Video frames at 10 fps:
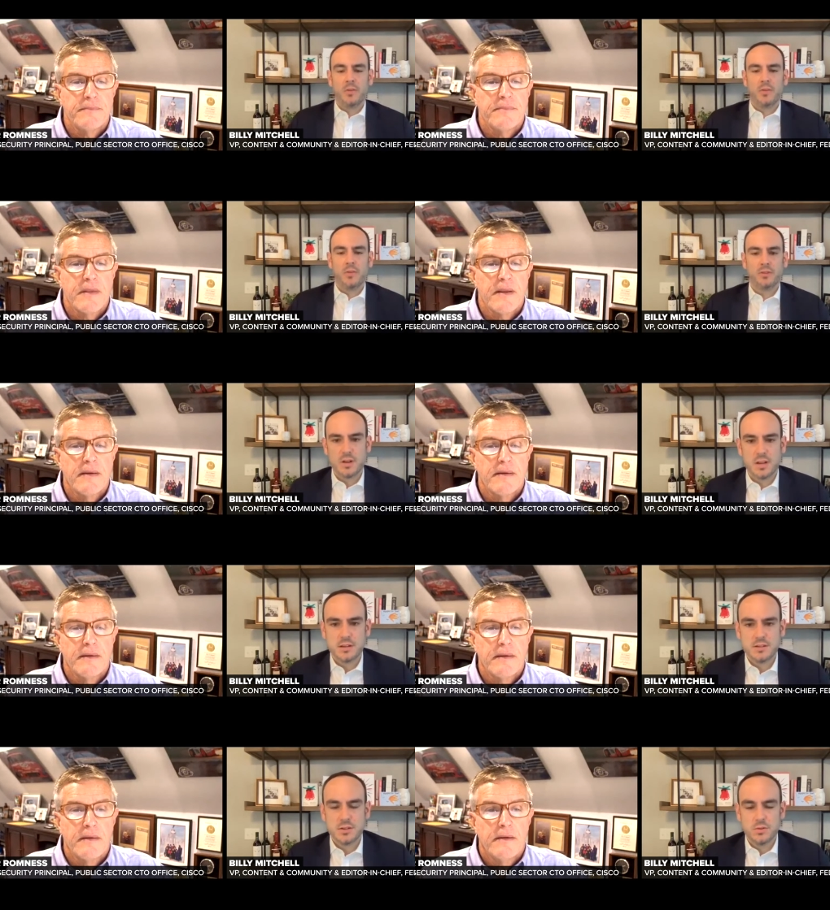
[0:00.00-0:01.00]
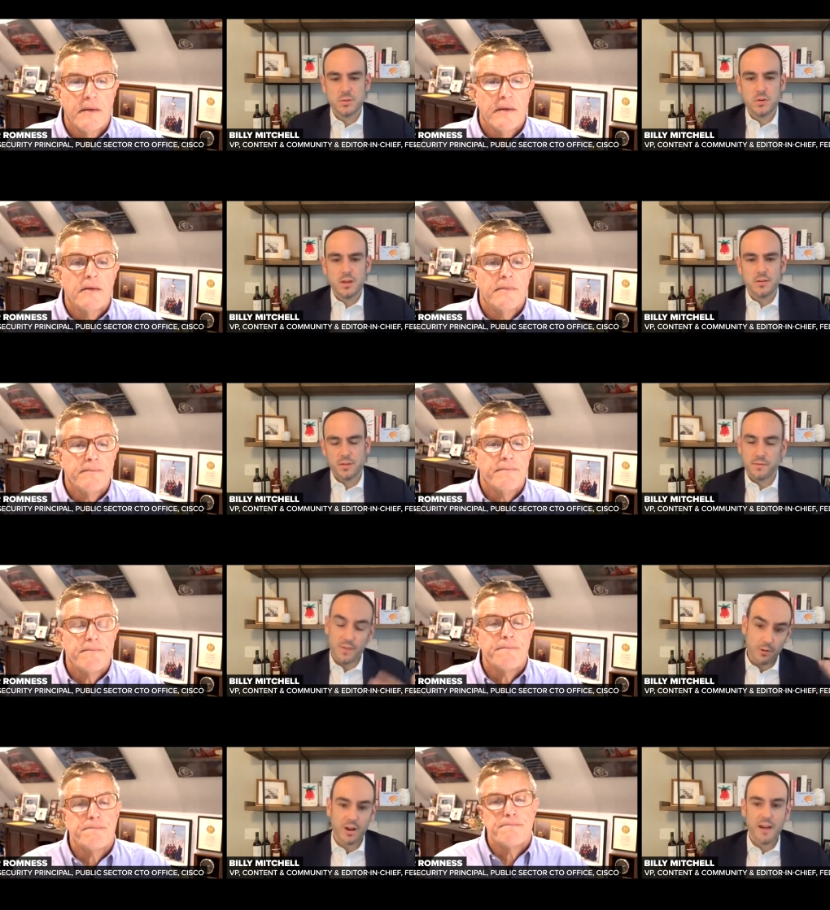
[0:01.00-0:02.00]
Speaker 1: on the journey to, or the
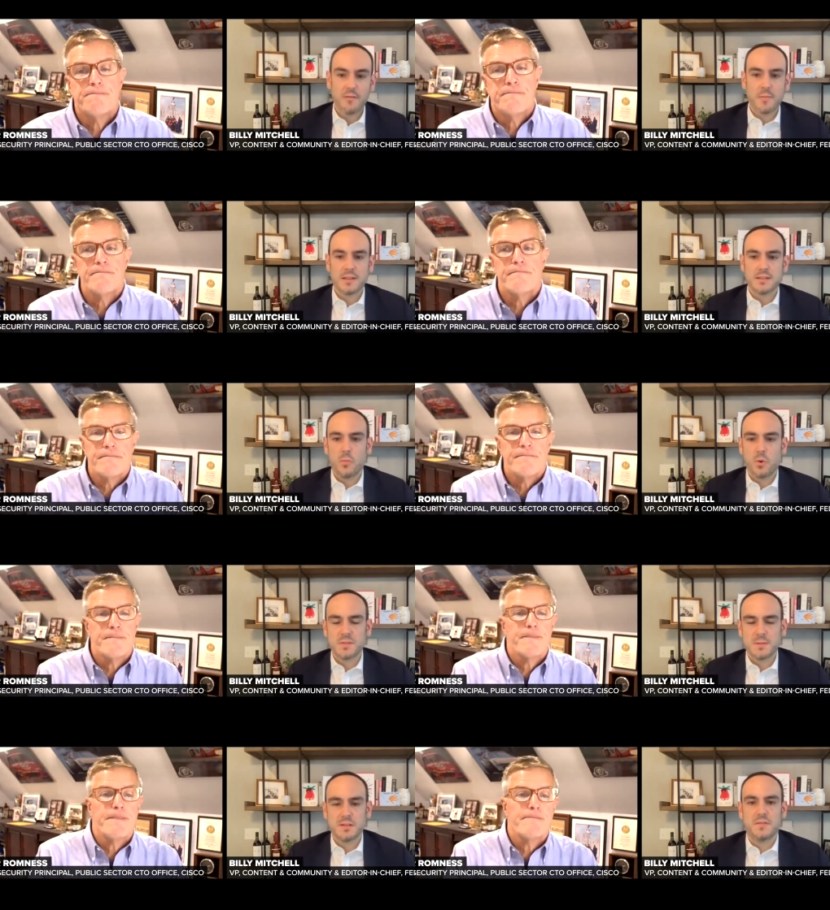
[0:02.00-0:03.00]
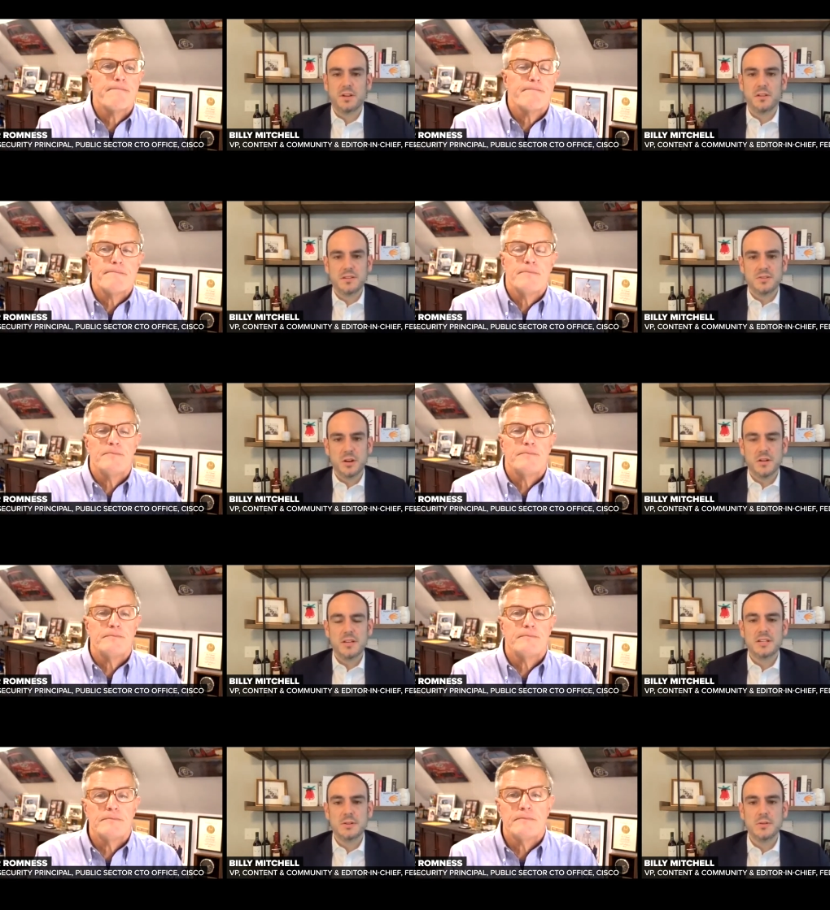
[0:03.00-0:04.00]
federal government more specifically, journey
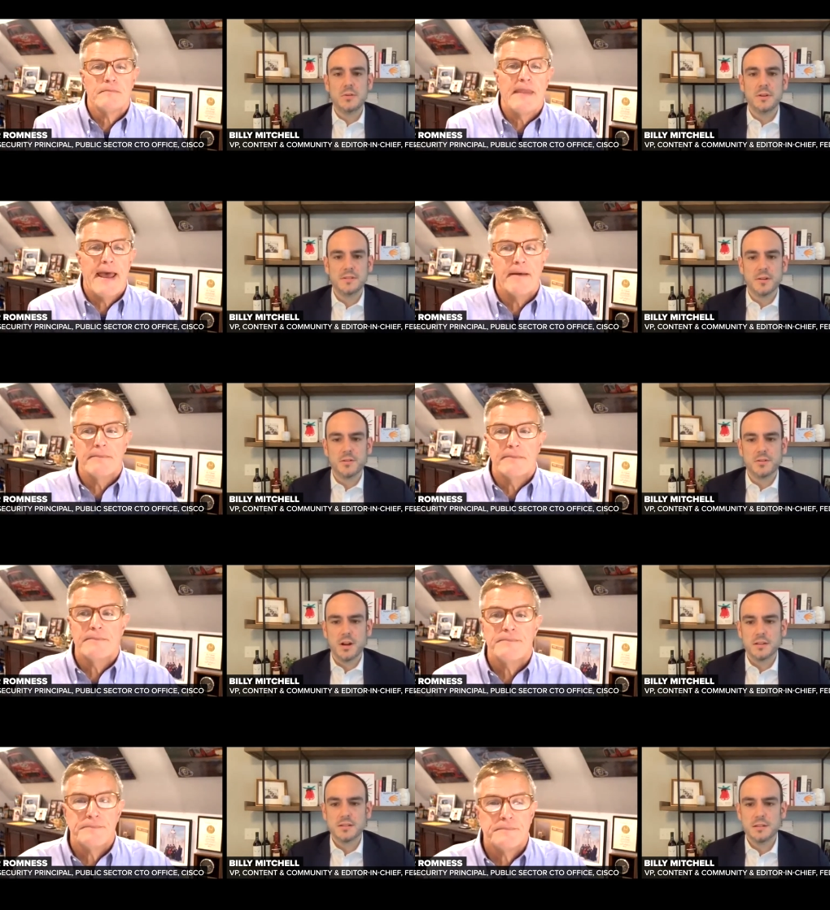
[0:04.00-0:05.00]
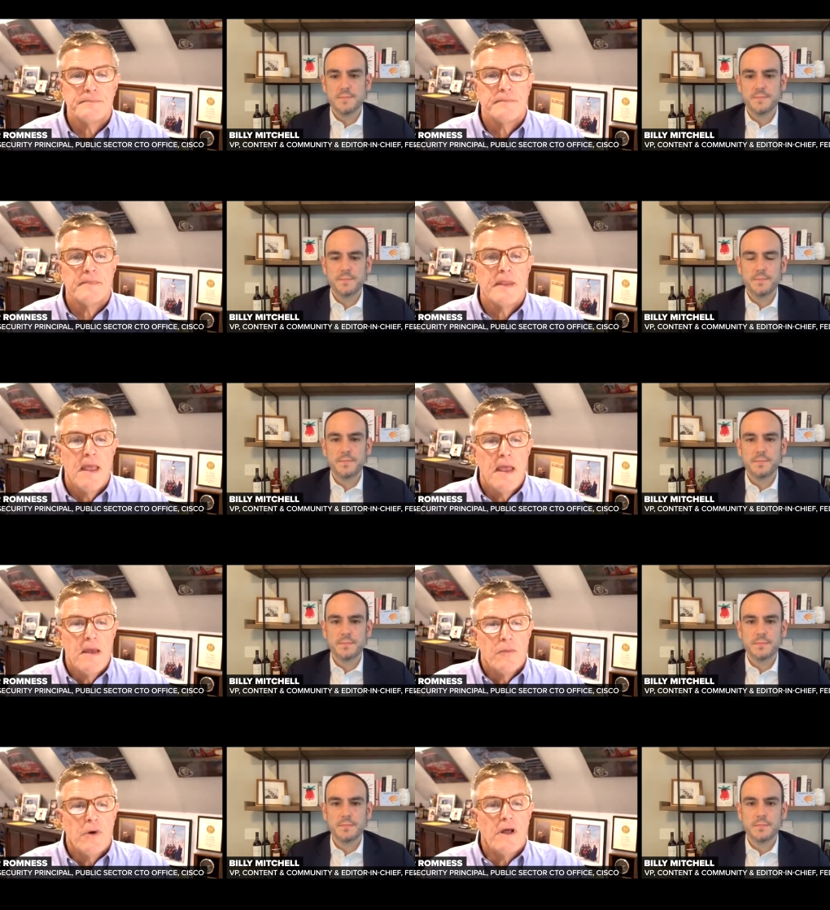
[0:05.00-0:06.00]
to yeah. zero trust.
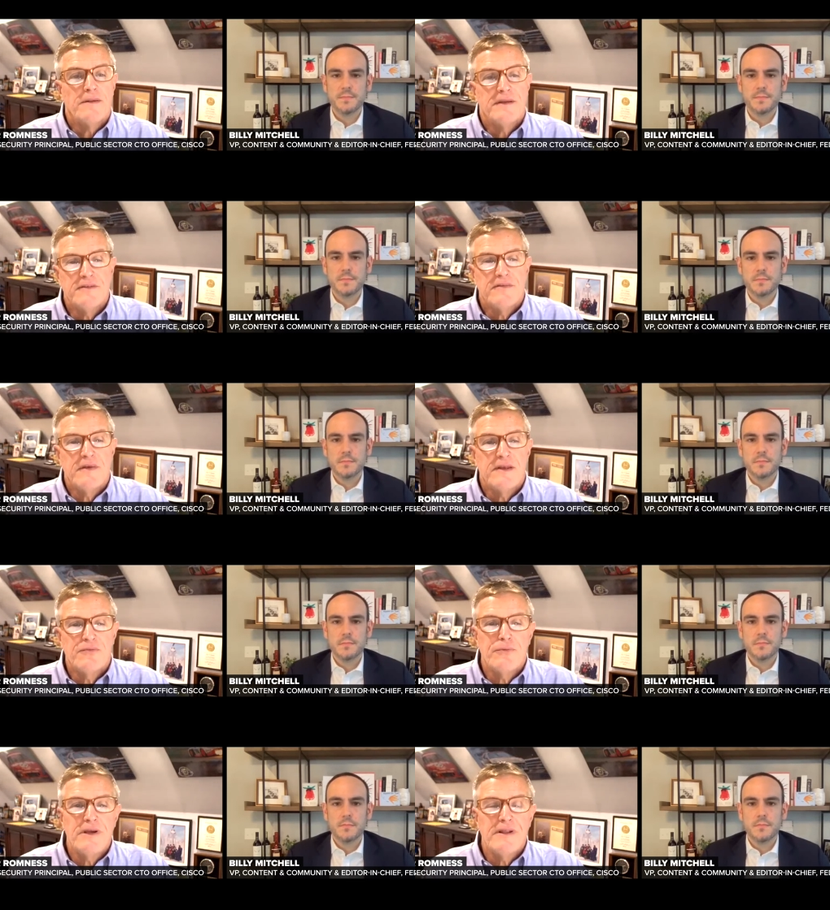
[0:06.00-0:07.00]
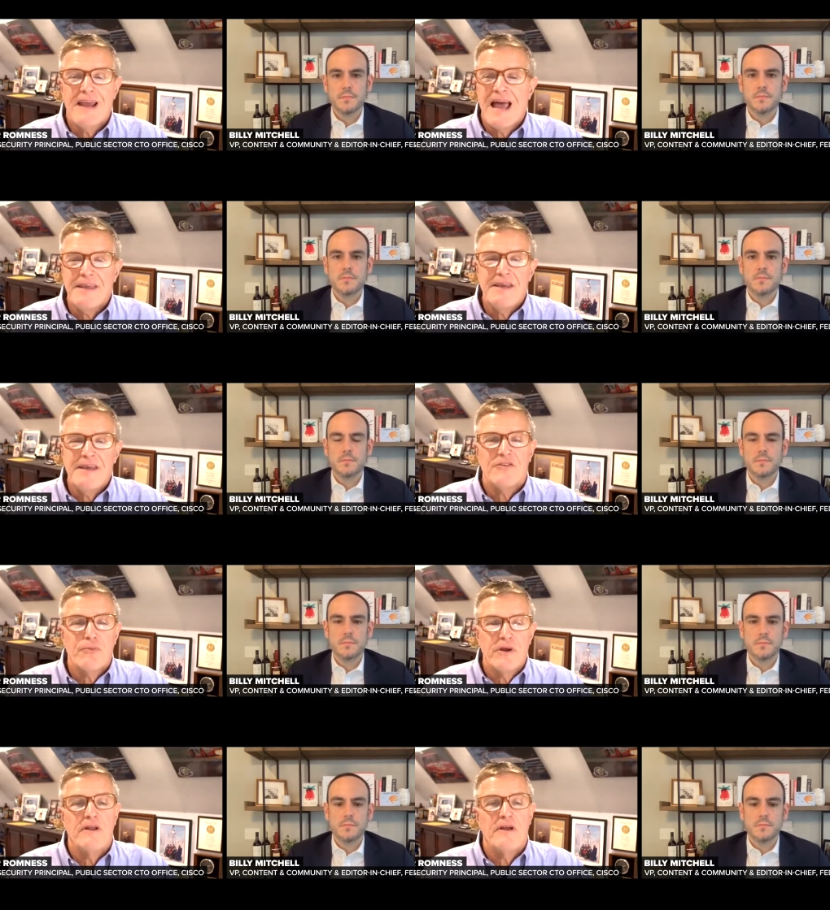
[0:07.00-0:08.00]
Speaker 2: Well, it's it's really I think it's
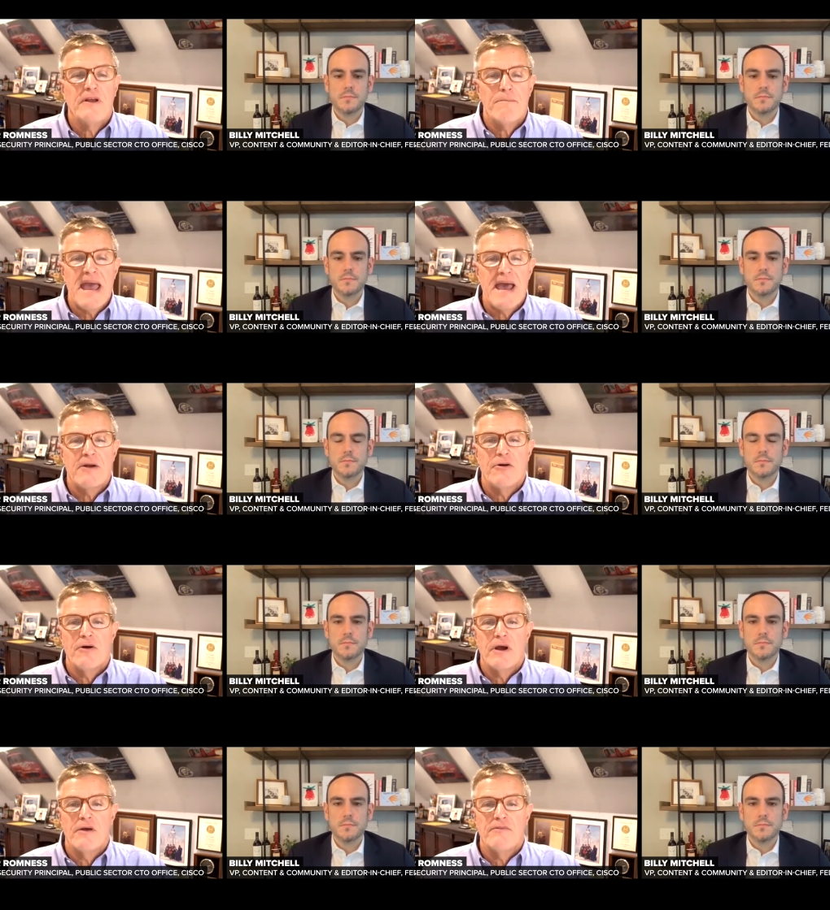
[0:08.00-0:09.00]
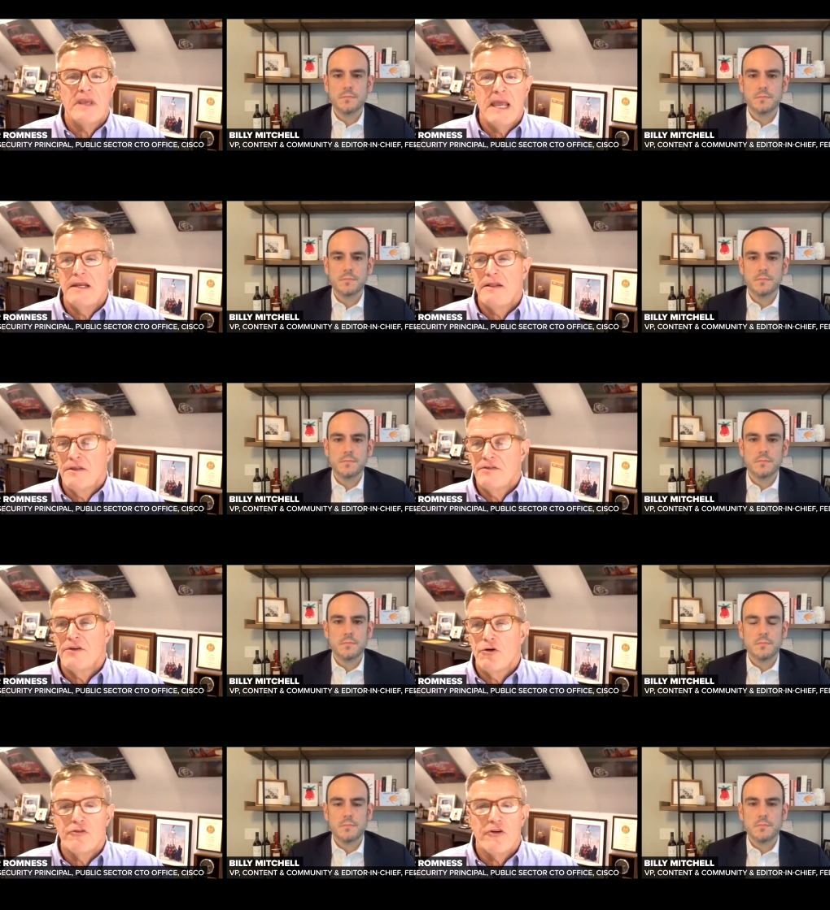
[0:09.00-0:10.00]
really a matter of getting the
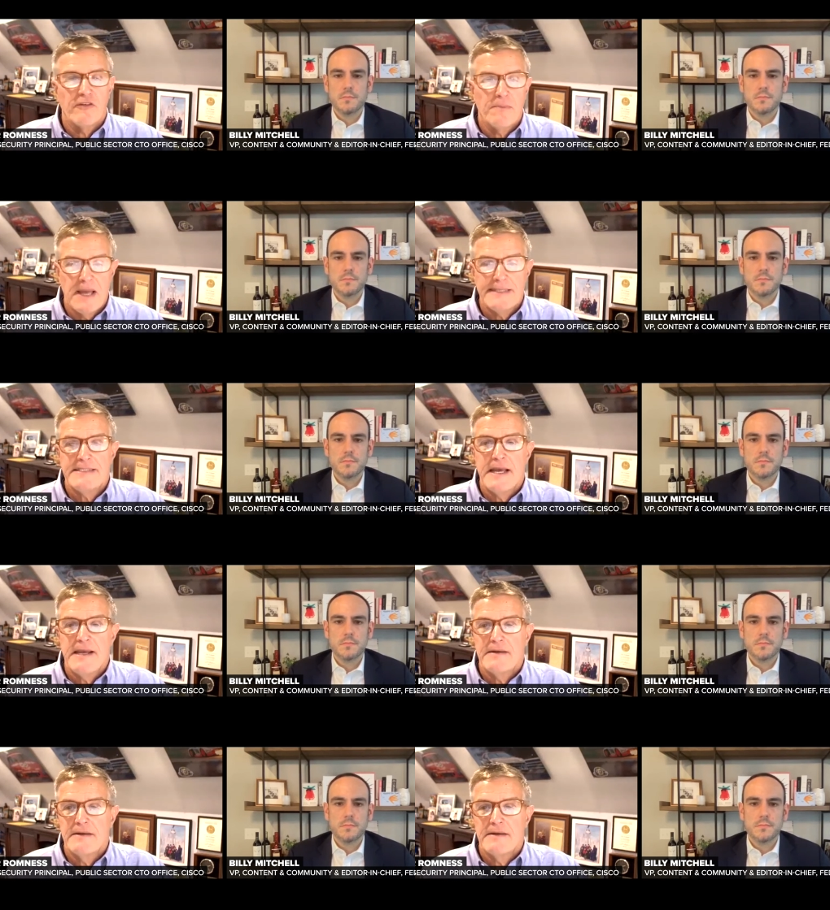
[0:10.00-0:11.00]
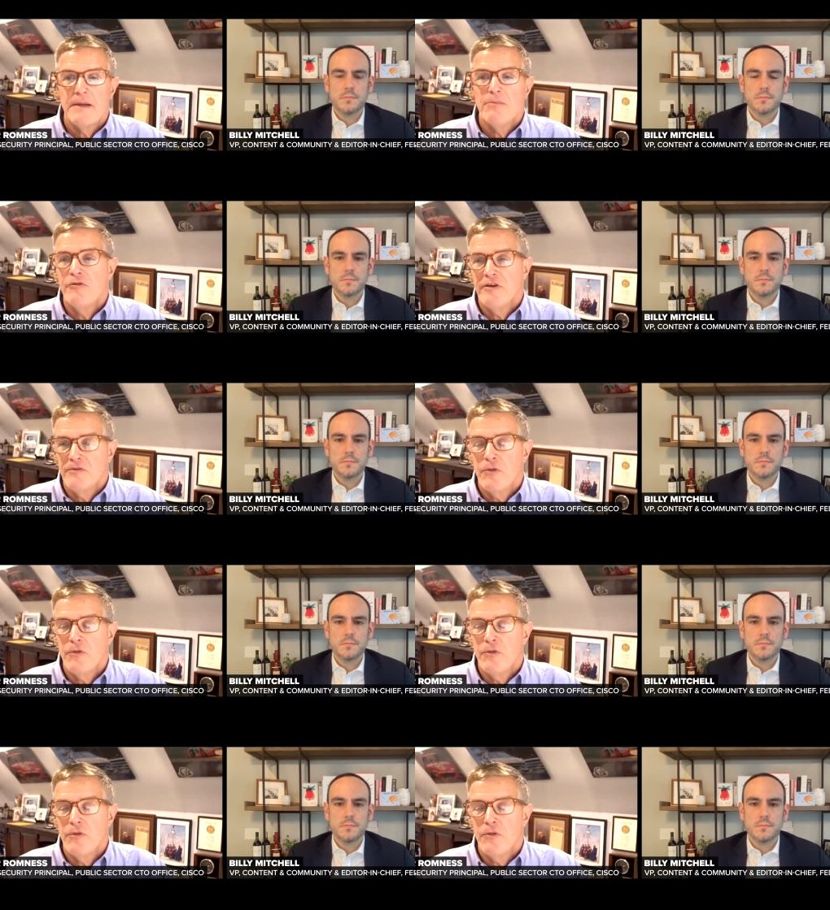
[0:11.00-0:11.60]
zero trust mindset and moving